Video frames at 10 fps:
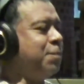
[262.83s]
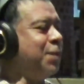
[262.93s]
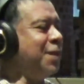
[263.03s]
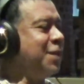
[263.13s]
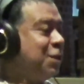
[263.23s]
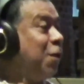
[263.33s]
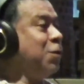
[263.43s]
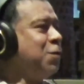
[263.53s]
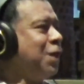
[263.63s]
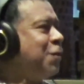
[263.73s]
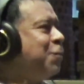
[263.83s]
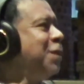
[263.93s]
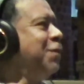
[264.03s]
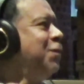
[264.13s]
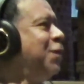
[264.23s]
but it's also like
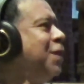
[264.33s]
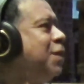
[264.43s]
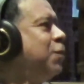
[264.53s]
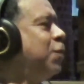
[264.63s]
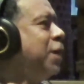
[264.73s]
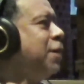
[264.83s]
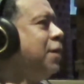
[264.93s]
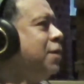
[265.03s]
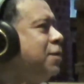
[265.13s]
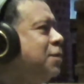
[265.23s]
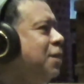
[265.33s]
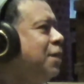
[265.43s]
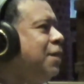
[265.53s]
really funny the way his